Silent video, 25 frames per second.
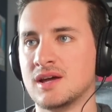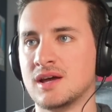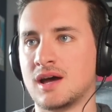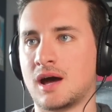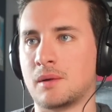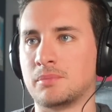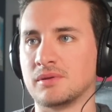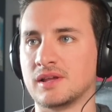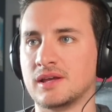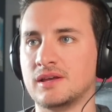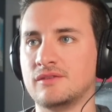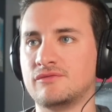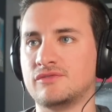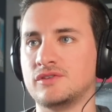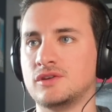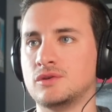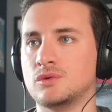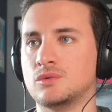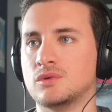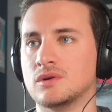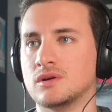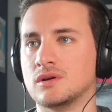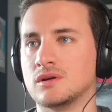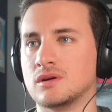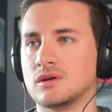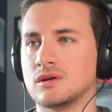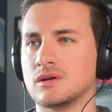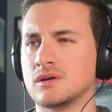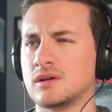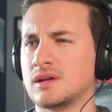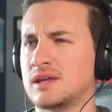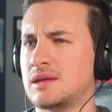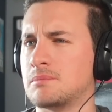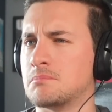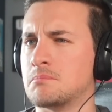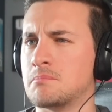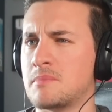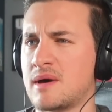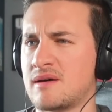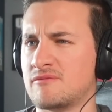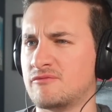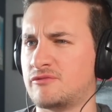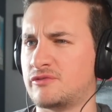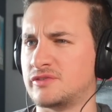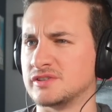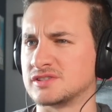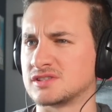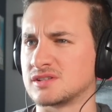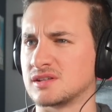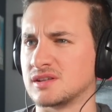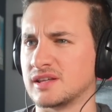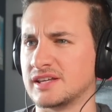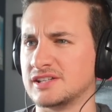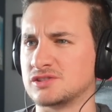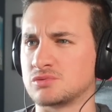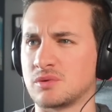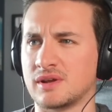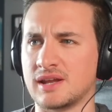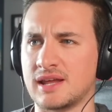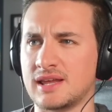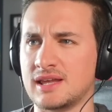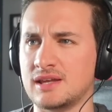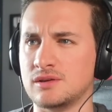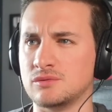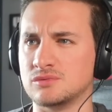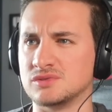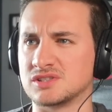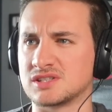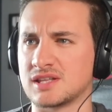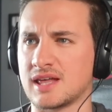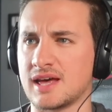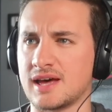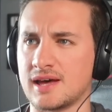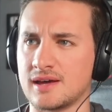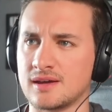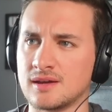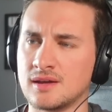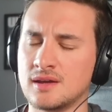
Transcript: I believe you were in Memphis at least when he was there.